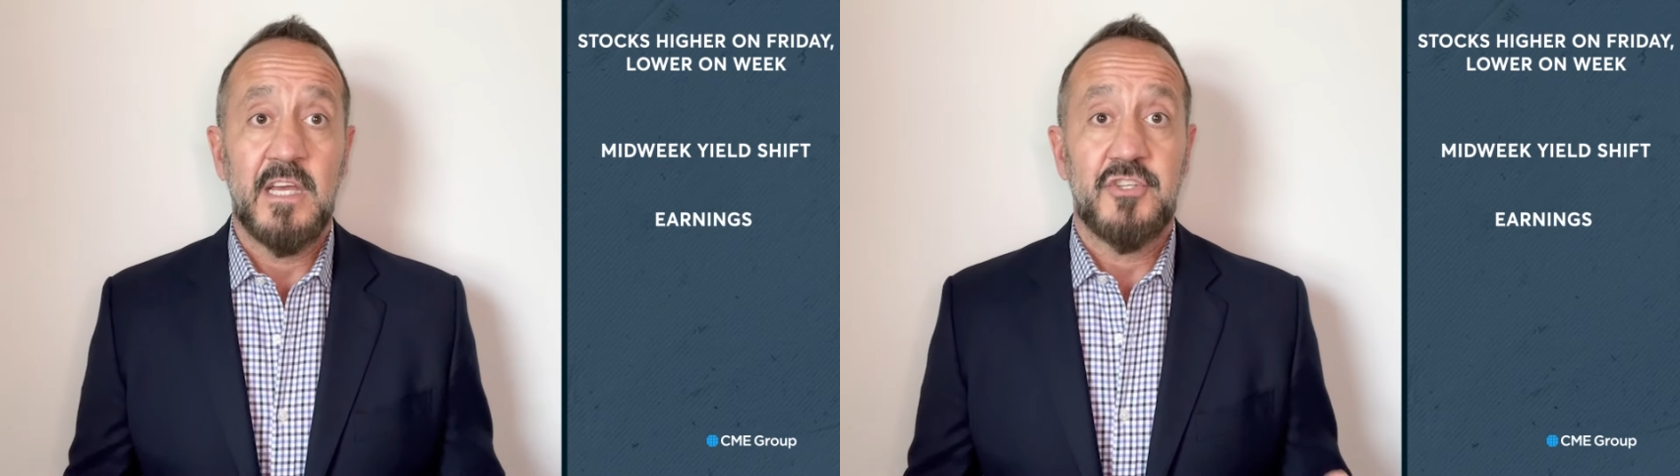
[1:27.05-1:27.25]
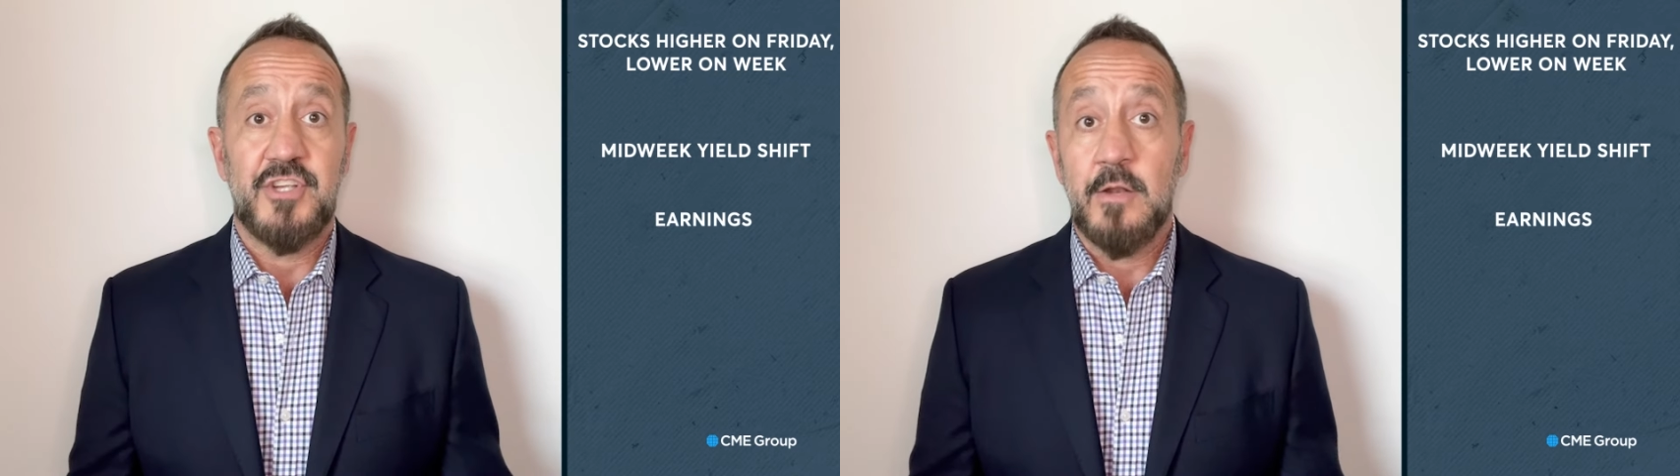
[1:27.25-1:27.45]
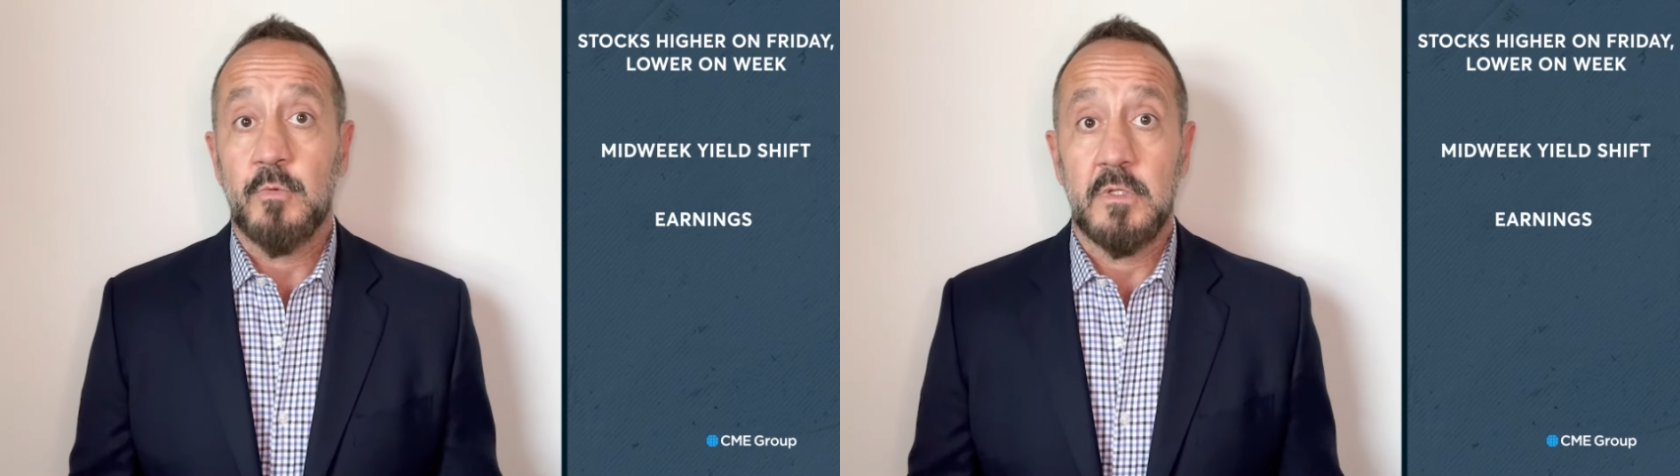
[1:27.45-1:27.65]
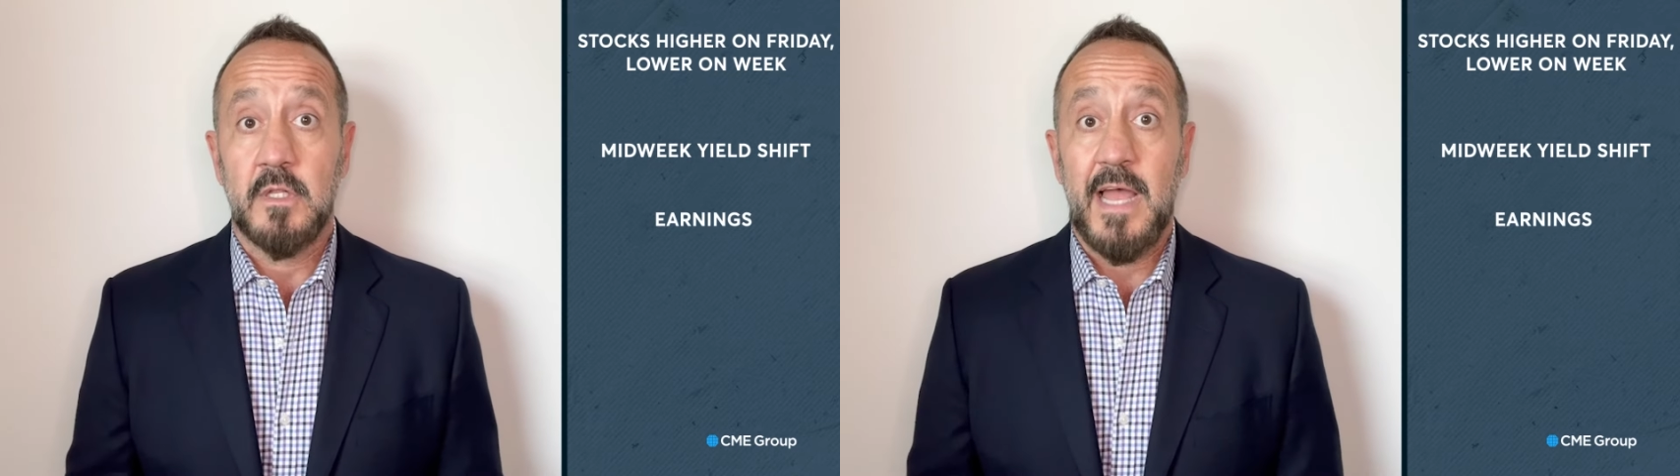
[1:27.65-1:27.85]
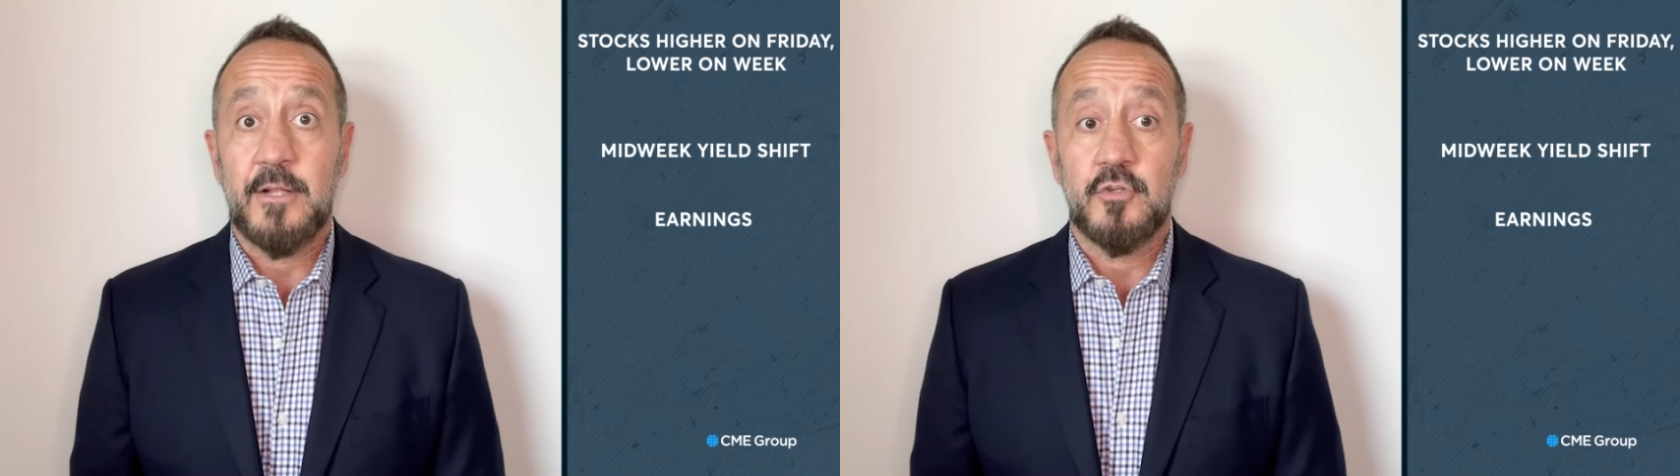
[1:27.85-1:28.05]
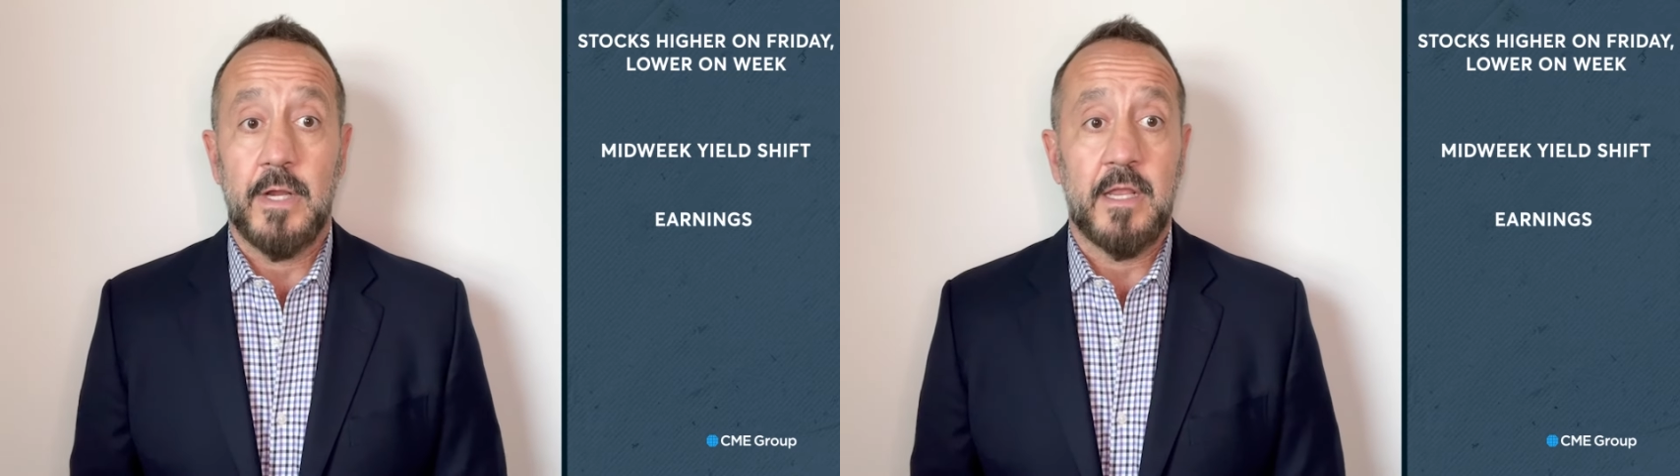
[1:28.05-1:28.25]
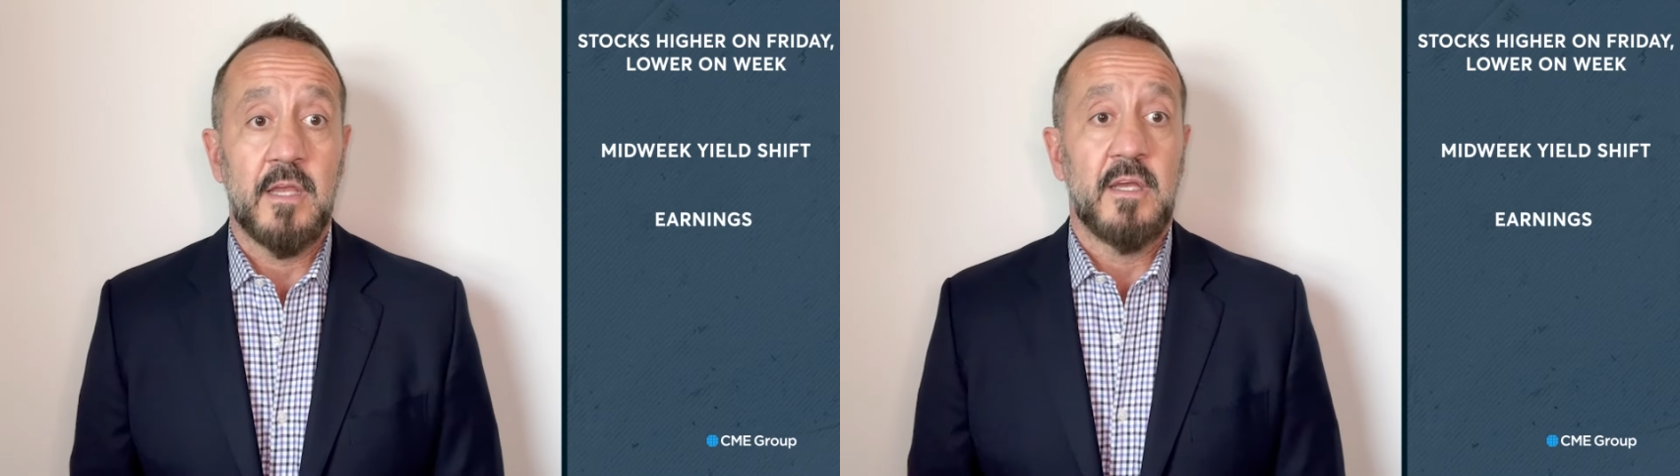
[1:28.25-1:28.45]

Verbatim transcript: General Electric,